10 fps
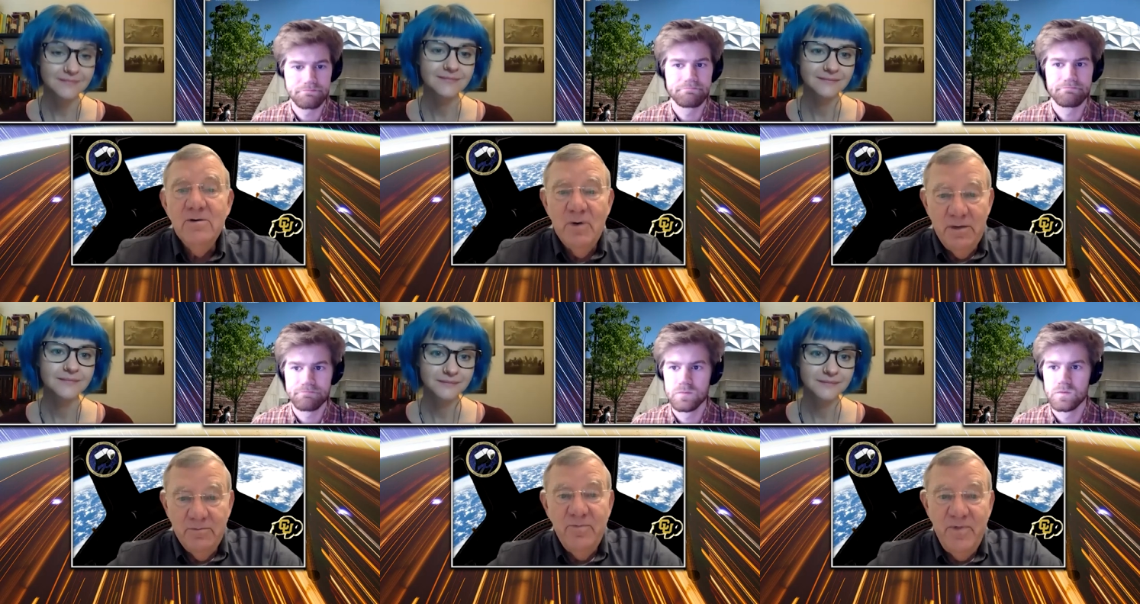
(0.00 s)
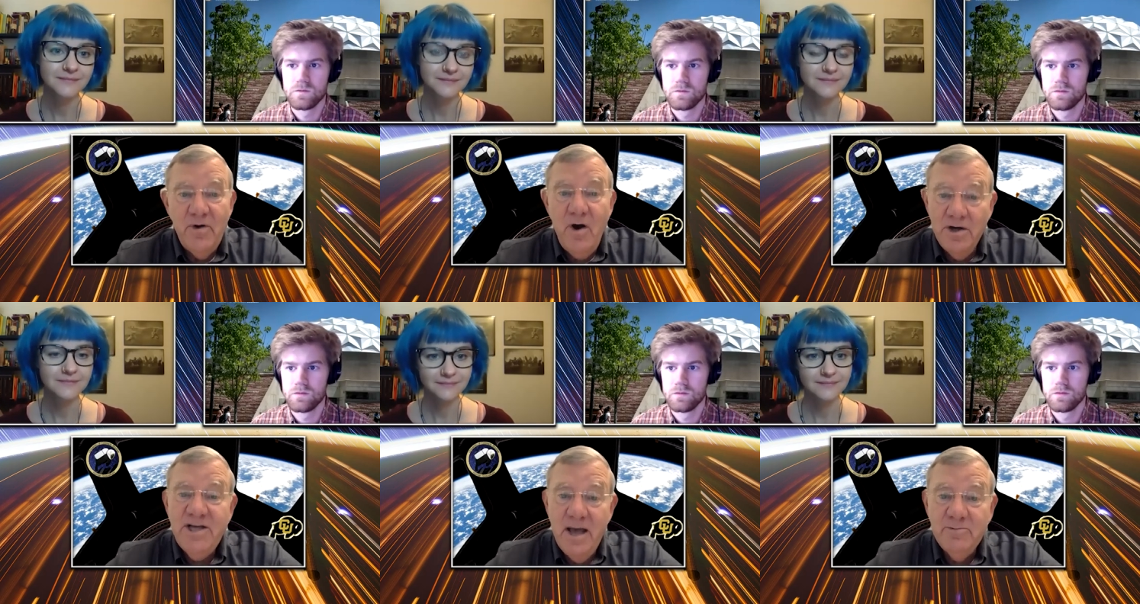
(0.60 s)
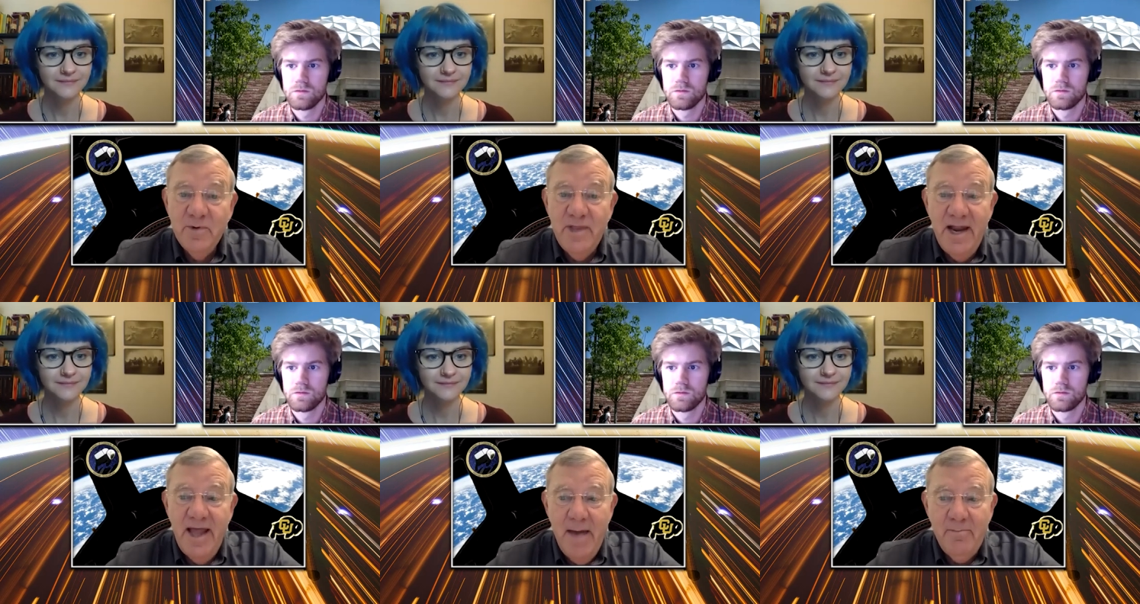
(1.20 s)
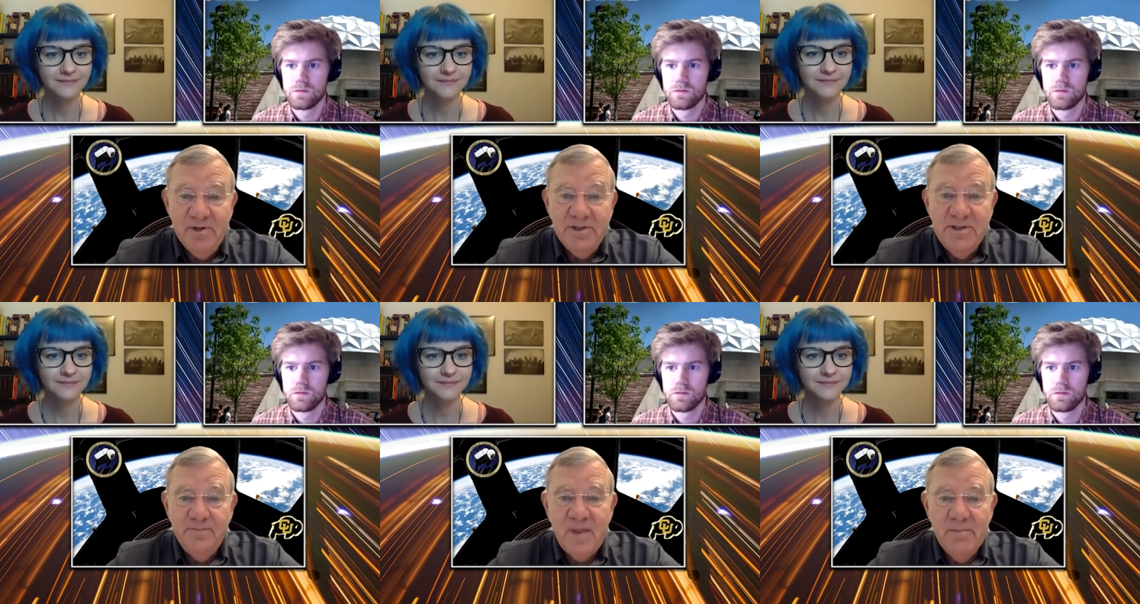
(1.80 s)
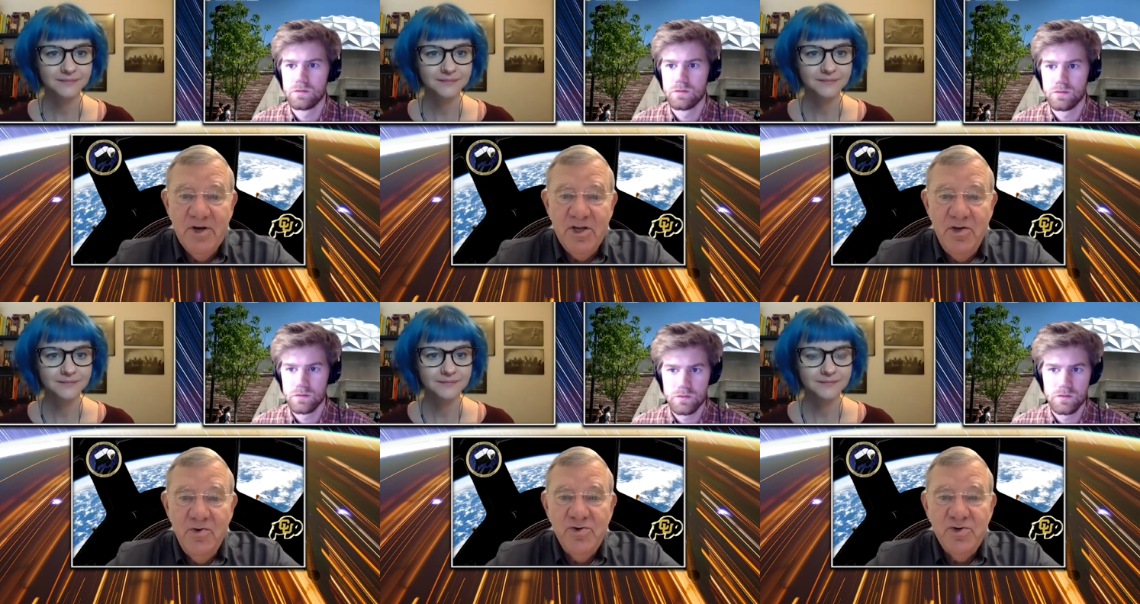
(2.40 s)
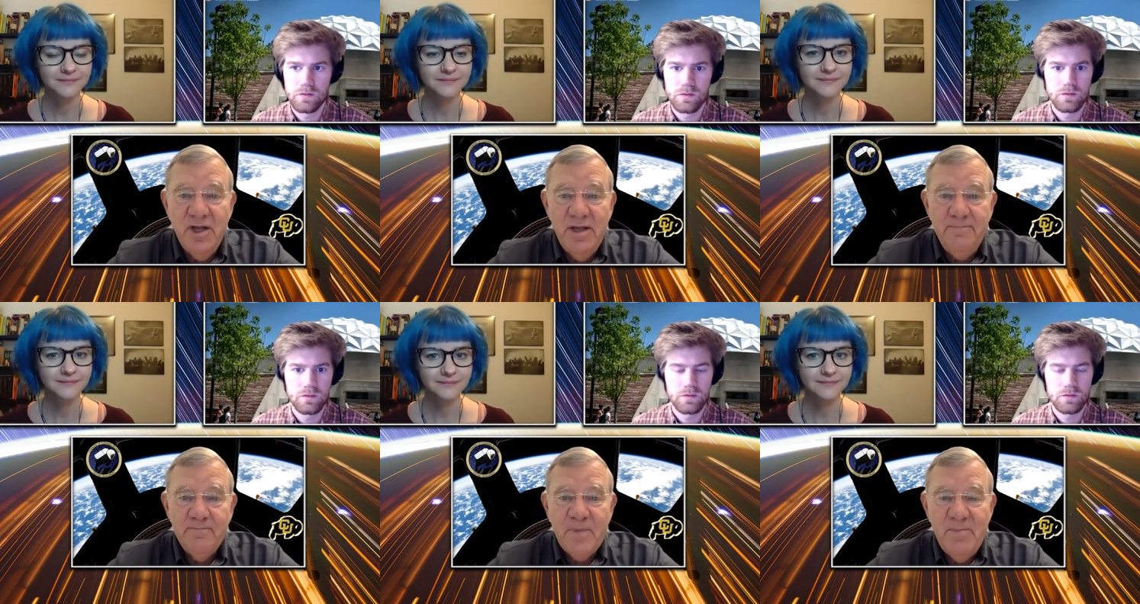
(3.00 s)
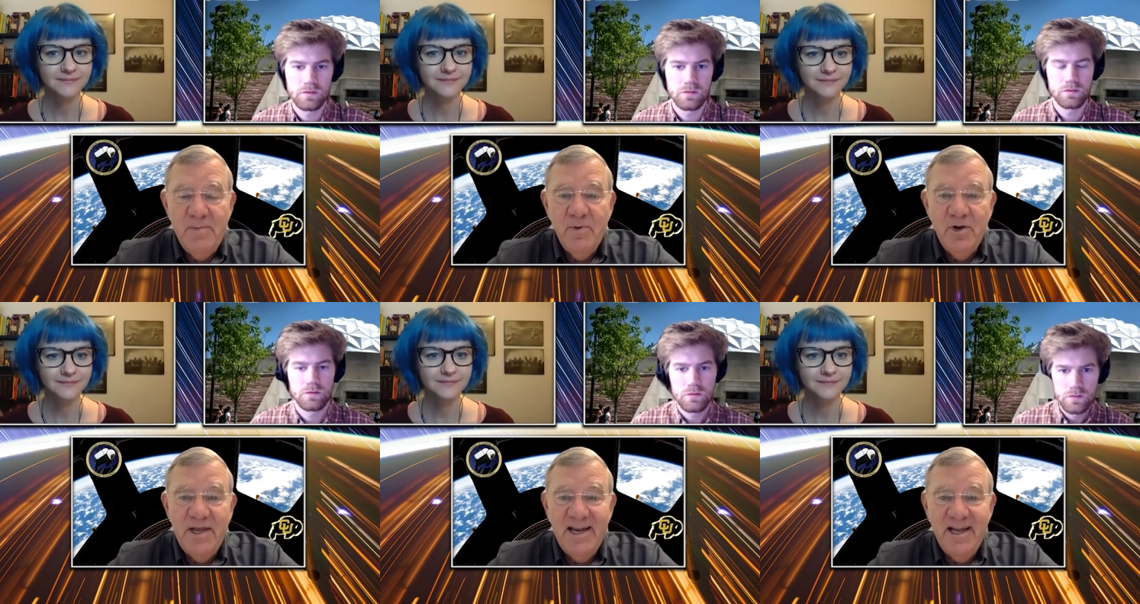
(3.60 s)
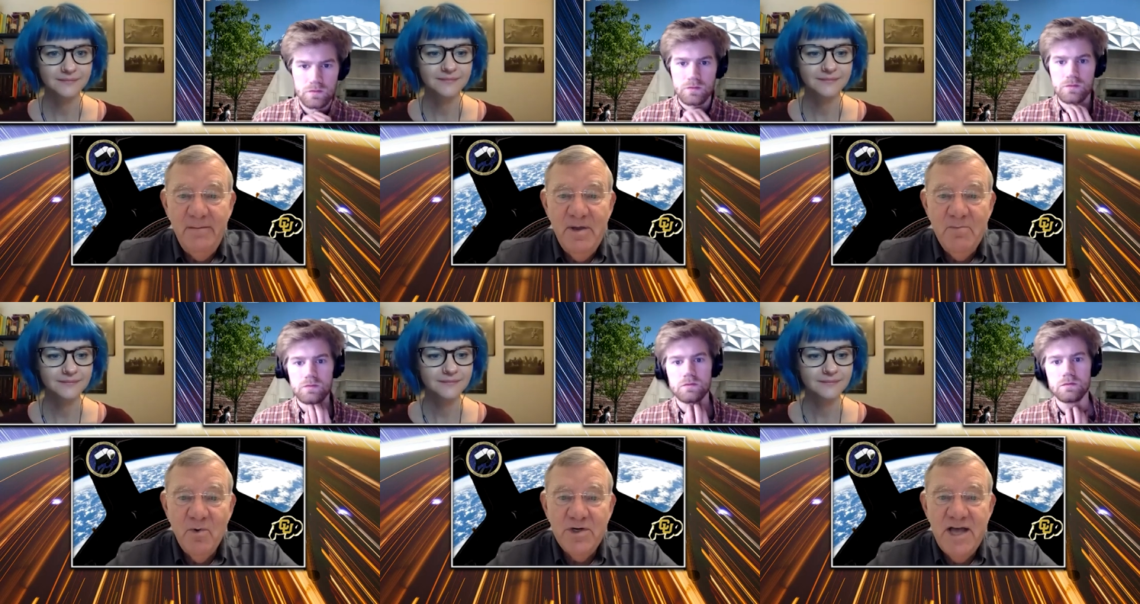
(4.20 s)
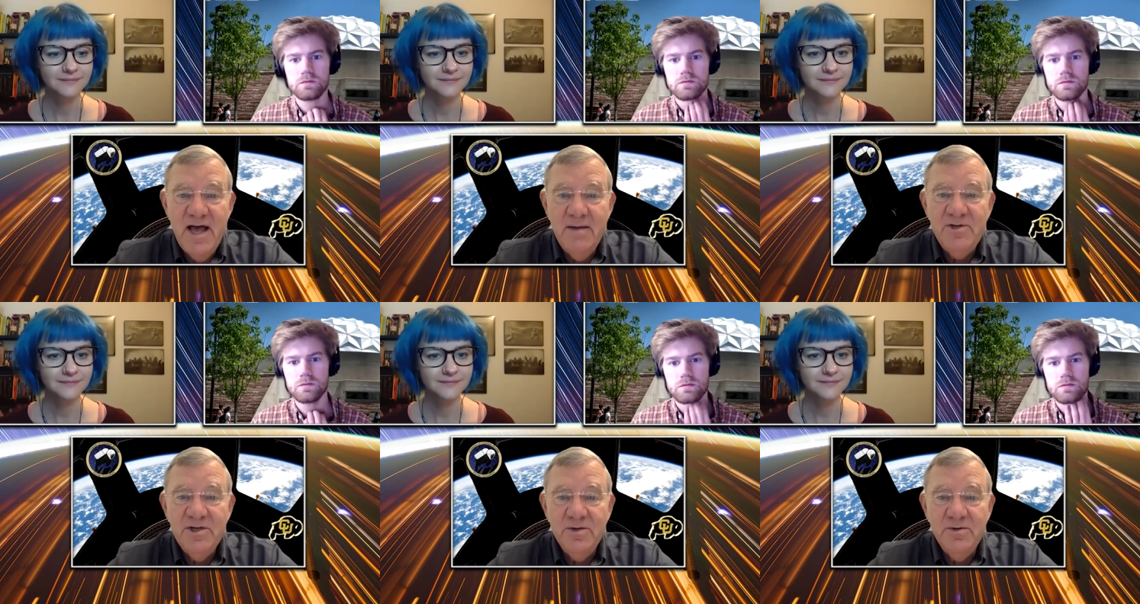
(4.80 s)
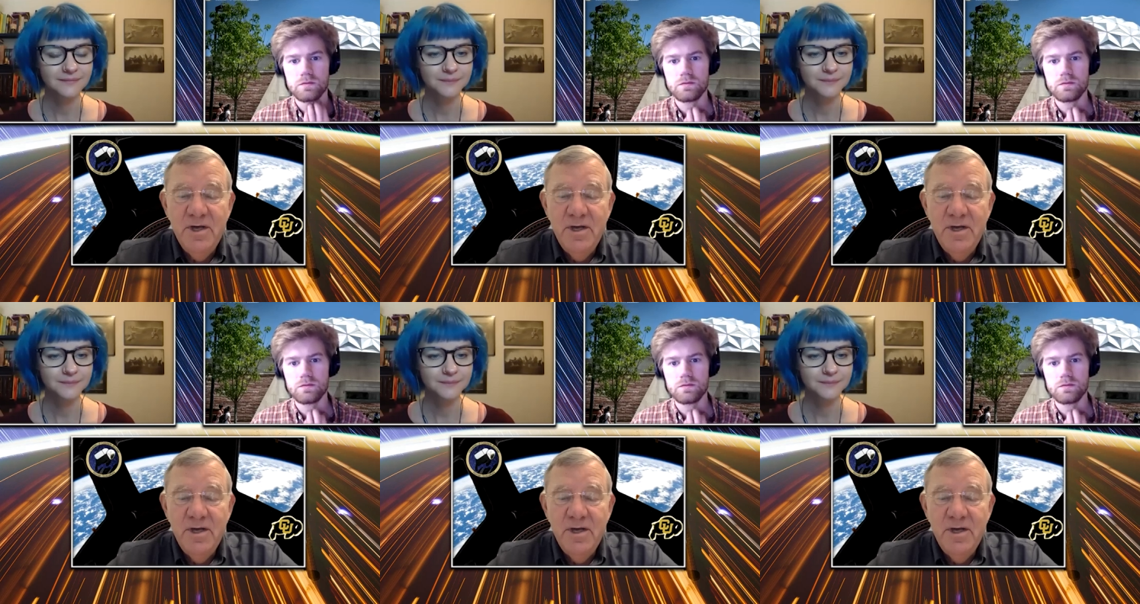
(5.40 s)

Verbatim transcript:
Speaker 1: Uh, there are times when that happens, but usually people need a little bit more time to